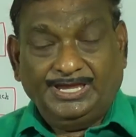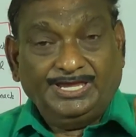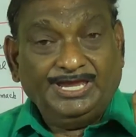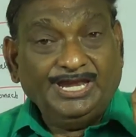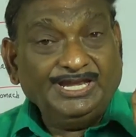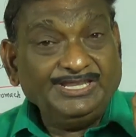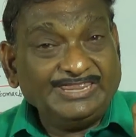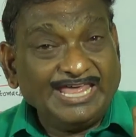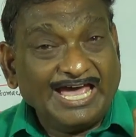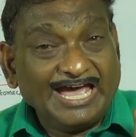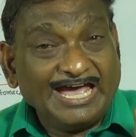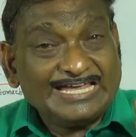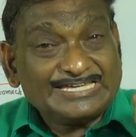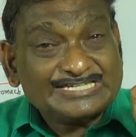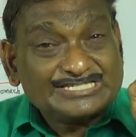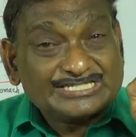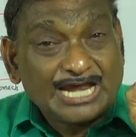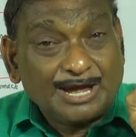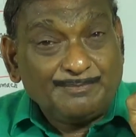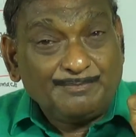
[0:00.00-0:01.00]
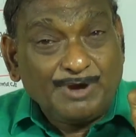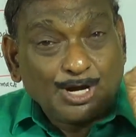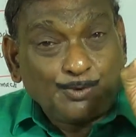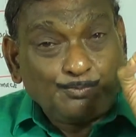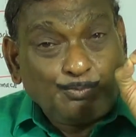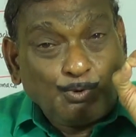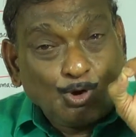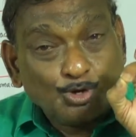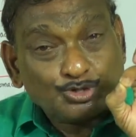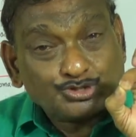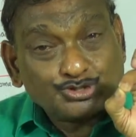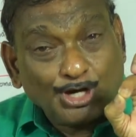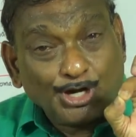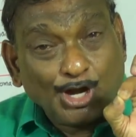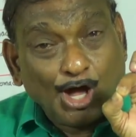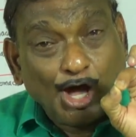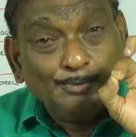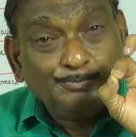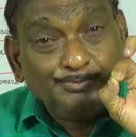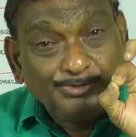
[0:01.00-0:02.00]
In the stomach
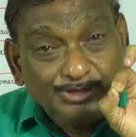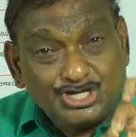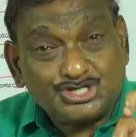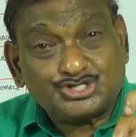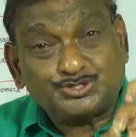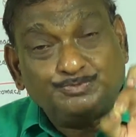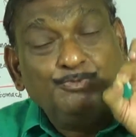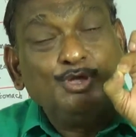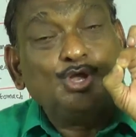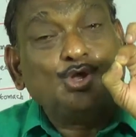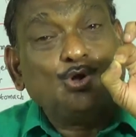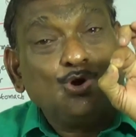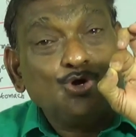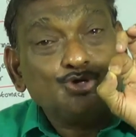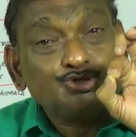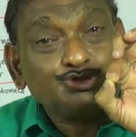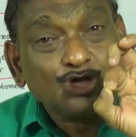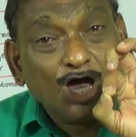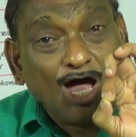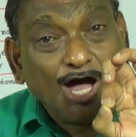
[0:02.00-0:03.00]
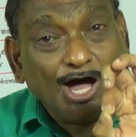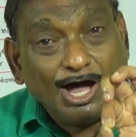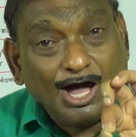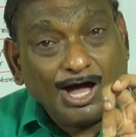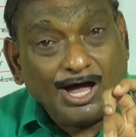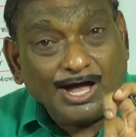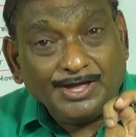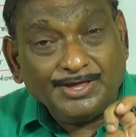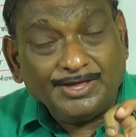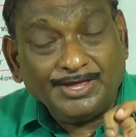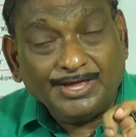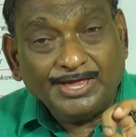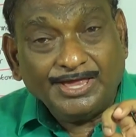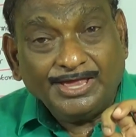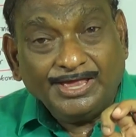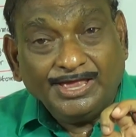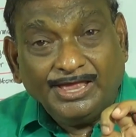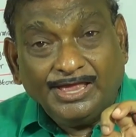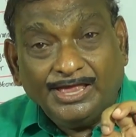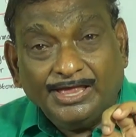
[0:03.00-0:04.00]
portion of this mucosa,
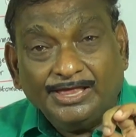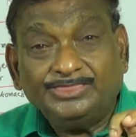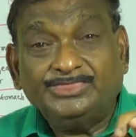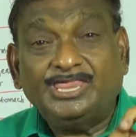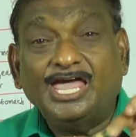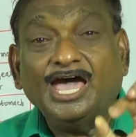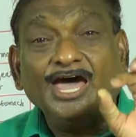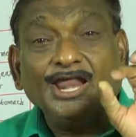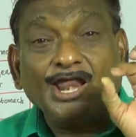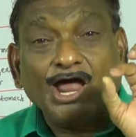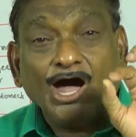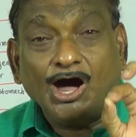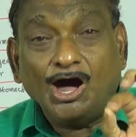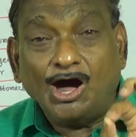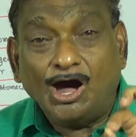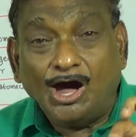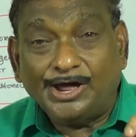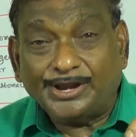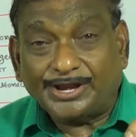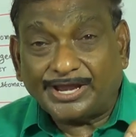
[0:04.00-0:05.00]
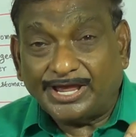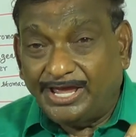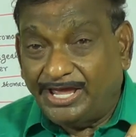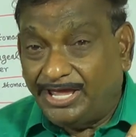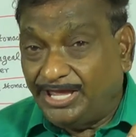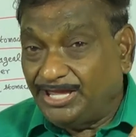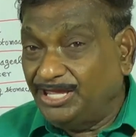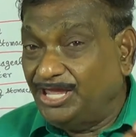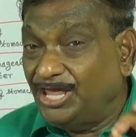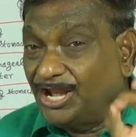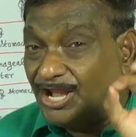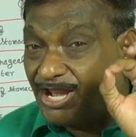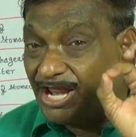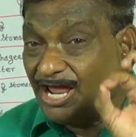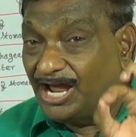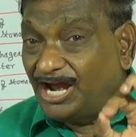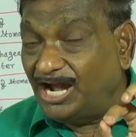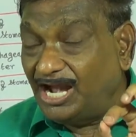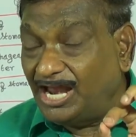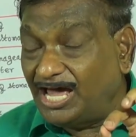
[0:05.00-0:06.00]
there are
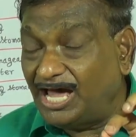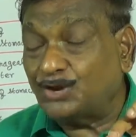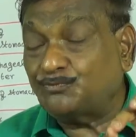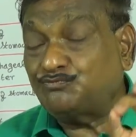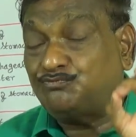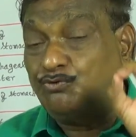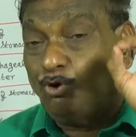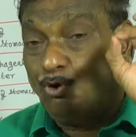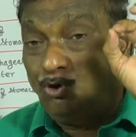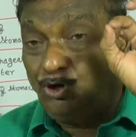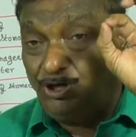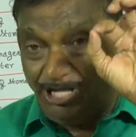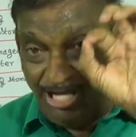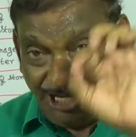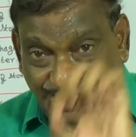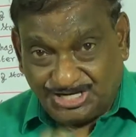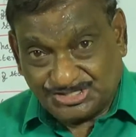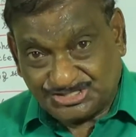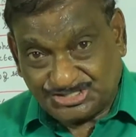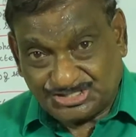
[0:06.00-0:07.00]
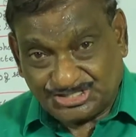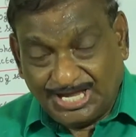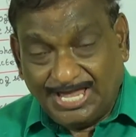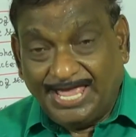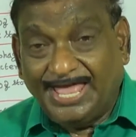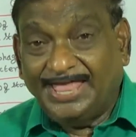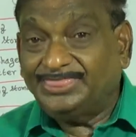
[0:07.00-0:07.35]
irregular foldings.